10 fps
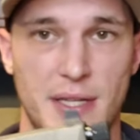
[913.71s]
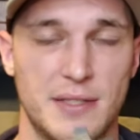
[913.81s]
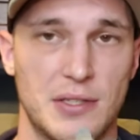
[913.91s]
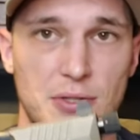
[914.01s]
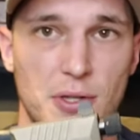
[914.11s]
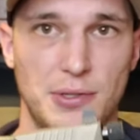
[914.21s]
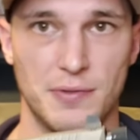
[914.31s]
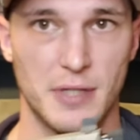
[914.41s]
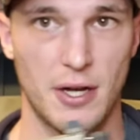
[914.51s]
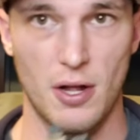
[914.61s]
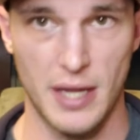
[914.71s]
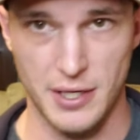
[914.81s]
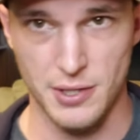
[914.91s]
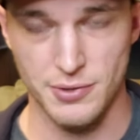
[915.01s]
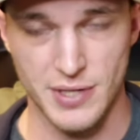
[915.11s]
that's exclusively all I
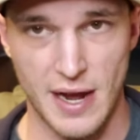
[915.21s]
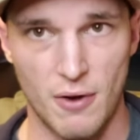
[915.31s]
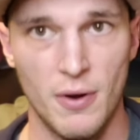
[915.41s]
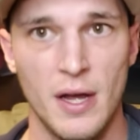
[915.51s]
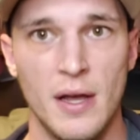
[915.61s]
use now.